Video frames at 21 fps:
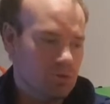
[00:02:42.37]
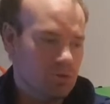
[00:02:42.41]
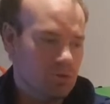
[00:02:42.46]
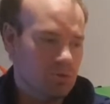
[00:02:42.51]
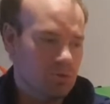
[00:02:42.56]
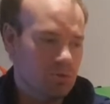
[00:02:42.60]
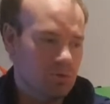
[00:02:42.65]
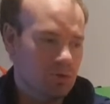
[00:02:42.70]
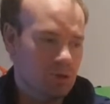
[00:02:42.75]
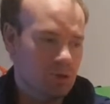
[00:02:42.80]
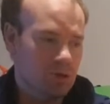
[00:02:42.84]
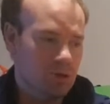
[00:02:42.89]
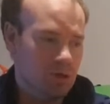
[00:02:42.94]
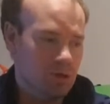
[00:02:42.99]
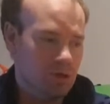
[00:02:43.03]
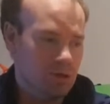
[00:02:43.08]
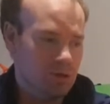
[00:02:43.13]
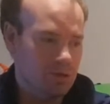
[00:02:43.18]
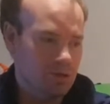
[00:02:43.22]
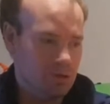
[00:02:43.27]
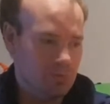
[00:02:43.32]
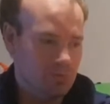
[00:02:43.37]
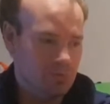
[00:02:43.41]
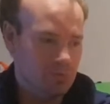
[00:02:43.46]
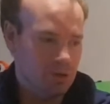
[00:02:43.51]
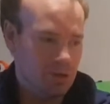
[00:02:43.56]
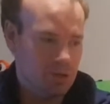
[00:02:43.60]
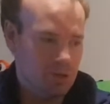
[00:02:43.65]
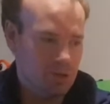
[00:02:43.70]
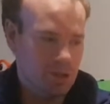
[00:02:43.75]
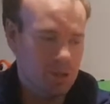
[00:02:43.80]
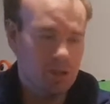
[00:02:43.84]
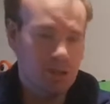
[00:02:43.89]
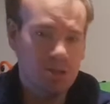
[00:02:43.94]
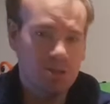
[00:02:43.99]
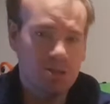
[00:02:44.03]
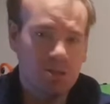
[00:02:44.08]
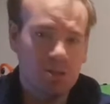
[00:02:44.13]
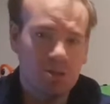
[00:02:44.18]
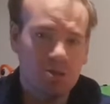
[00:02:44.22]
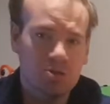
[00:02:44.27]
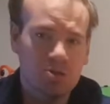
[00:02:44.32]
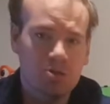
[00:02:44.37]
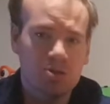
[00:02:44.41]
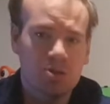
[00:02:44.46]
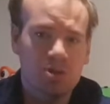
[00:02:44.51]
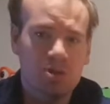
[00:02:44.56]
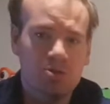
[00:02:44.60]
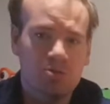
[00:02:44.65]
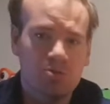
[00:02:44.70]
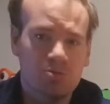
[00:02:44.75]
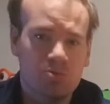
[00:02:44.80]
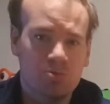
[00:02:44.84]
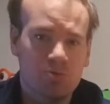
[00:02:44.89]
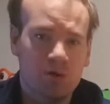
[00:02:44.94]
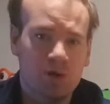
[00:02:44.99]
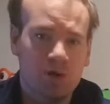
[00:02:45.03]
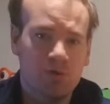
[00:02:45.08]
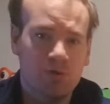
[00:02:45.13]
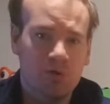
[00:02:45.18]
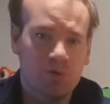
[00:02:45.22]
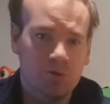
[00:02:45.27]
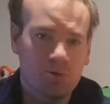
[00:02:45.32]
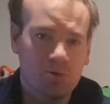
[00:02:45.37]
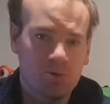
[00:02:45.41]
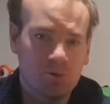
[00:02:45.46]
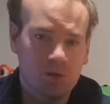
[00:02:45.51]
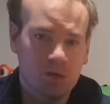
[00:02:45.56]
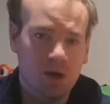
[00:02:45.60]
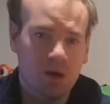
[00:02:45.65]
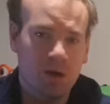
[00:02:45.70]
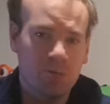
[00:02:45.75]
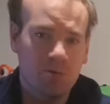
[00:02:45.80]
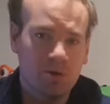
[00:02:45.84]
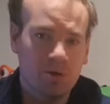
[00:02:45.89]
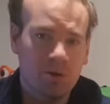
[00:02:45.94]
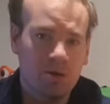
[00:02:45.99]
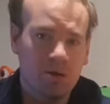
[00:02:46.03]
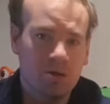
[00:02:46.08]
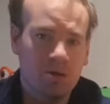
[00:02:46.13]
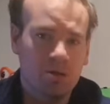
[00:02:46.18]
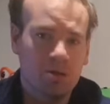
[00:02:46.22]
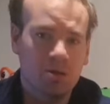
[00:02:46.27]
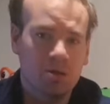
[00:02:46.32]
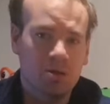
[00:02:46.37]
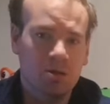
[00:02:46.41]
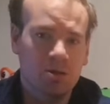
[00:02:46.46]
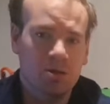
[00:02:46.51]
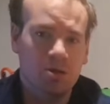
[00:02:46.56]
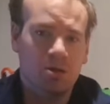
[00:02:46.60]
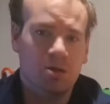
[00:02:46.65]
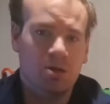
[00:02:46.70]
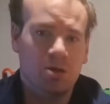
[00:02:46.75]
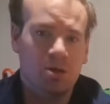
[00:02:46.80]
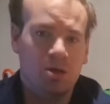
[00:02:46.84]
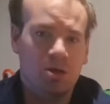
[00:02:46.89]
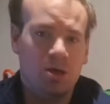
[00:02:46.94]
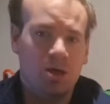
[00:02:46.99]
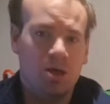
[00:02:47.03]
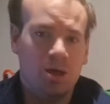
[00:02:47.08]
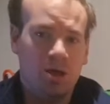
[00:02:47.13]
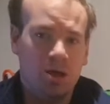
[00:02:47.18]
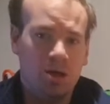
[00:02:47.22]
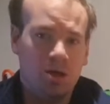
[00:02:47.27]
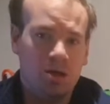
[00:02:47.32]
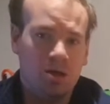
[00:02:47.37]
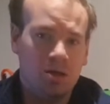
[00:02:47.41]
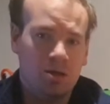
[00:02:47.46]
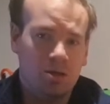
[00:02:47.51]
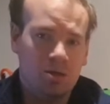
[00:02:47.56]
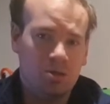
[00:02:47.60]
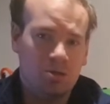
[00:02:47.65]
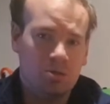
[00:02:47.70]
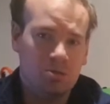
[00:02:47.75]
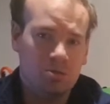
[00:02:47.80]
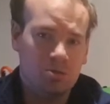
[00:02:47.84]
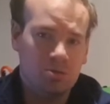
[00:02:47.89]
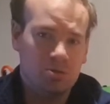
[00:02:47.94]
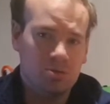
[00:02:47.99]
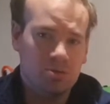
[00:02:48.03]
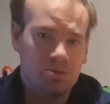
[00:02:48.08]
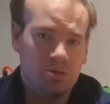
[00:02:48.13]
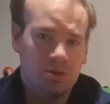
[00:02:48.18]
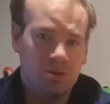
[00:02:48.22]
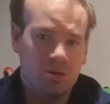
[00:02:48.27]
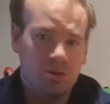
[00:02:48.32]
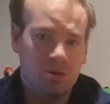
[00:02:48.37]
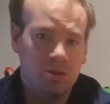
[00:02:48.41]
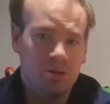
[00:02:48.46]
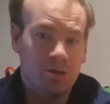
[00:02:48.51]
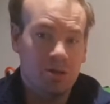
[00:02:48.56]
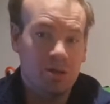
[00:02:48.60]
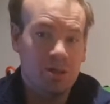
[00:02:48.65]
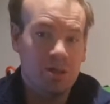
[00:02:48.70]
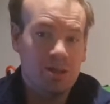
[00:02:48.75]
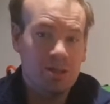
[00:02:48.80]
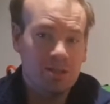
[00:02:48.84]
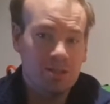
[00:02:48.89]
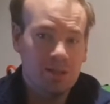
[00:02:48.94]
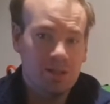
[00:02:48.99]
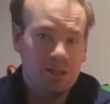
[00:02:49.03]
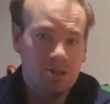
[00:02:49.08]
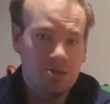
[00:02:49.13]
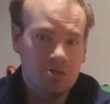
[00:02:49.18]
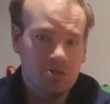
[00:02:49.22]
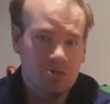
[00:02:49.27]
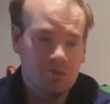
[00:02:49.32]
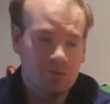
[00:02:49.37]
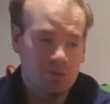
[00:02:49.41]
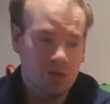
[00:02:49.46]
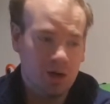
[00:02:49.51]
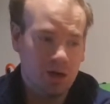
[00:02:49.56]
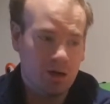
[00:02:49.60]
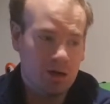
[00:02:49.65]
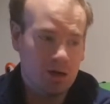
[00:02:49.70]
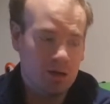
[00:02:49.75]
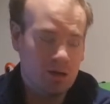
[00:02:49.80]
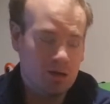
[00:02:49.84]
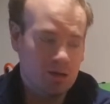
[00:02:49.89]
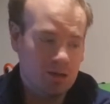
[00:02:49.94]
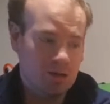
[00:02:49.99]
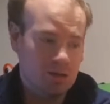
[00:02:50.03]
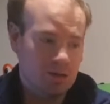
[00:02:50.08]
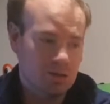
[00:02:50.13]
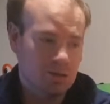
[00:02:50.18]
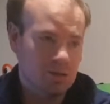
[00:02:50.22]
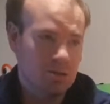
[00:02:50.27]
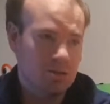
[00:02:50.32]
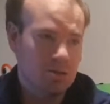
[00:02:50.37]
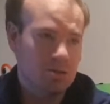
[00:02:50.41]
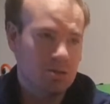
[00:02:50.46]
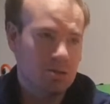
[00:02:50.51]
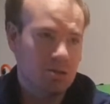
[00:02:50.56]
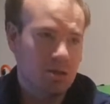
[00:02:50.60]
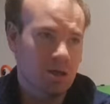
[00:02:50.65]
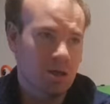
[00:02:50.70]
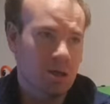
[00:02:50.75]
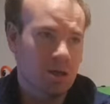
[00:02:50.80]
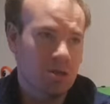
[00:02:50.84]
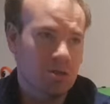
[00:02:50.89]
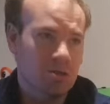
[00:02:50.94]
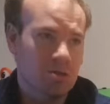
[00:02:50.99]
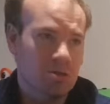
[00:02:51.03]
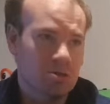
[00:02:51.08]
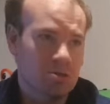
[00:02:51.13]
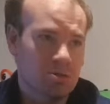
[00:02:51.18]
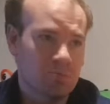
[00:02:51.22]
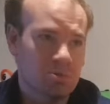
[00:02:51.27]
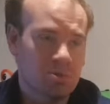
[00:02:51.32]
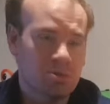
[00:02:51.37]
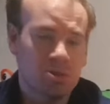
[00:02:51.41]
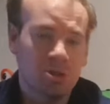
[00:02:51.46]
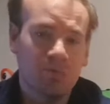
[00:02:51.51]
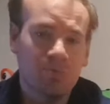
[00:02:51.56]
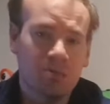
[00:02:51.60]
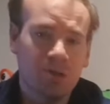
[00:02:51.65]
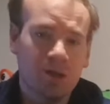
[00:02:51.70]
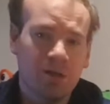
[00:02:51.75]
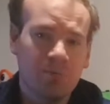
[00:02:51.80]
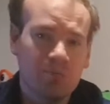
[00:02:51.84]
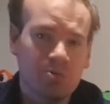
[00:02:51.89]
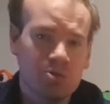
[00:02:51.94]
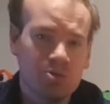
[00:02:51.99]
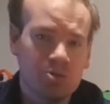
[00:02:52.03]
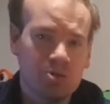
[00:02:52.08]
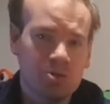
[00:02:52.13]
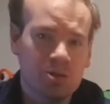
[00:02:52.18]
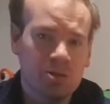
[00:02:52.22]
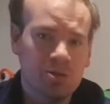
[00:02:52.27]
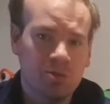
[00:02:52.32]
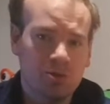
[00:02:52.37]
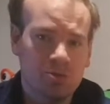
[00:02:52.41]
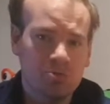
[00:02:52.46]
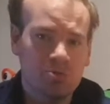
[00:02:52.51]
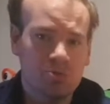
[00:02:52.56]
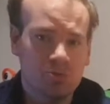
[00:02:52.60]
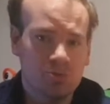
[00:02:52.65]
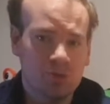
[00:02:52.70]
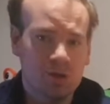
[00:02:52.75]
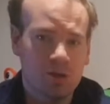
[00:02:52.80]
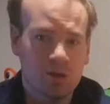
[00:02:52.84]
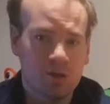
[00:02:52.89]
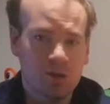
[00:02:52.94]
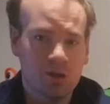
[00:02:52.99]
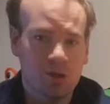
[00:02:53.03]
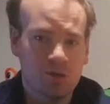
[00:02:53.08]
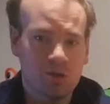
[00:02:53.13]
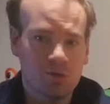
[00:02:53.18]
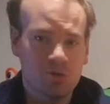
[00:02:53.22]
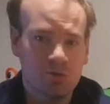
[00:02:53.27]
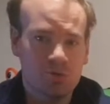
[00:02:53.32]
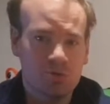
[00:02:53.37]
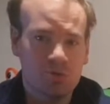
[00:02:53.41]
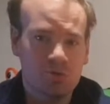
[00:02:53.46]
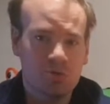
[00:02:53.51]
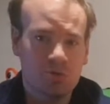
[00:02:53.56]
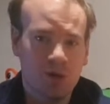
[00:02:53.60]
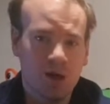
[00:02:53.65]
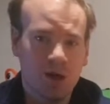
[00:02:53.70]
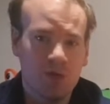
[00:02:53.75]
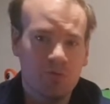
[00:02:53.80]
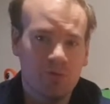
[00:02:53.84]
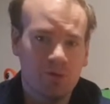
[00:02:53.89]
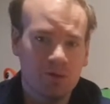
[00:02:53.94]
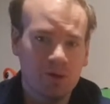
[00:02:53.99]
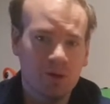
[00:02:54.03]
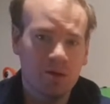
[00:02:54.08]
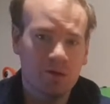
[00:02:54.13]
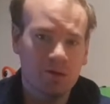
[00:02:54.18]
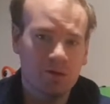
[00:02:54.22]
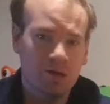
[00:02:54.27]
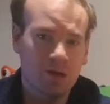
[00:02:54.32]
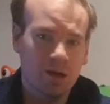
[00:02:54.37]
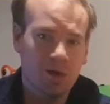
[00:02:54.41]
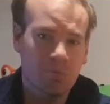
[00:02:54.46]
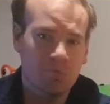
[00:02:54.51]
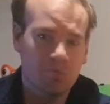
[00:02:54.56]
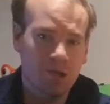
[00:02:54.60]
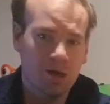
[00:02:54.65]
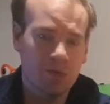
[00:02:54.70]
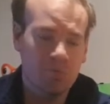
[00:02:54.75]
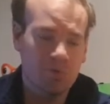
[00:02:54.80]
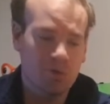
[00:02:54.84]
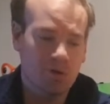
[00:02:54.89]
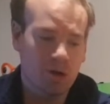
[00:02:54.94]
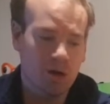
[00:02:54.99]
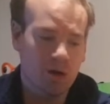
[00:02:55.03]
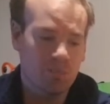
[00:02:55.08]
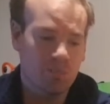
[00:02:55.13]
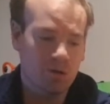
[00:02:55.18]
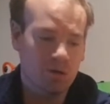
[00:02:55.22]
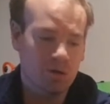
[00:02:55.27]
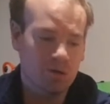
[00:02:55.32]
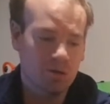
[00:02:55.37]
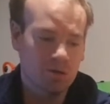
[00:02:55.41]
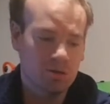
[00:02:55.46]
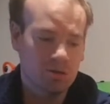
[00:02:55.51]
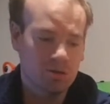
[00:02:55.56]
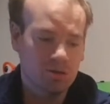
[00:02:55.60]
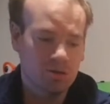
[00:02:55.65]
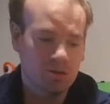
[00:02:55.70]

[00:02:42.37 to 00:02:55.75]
So the thing is that you need to have a good camera and easily to carry, but sometimes you need also to have another type of camera,